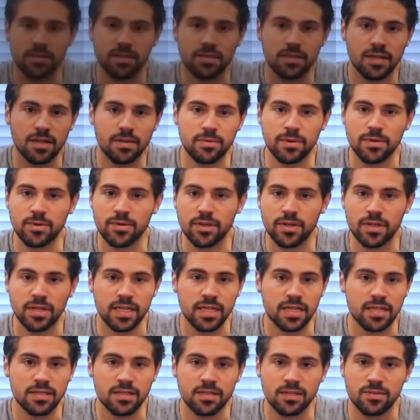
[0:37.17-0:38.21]
This is gonna be one of
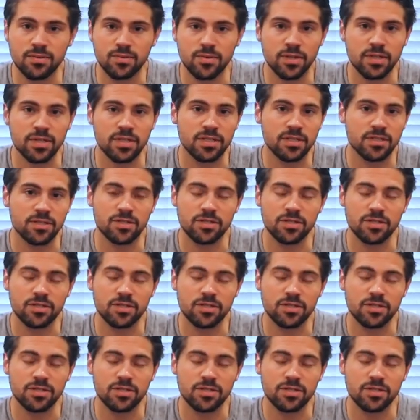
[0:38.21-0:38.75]
the easiest ones.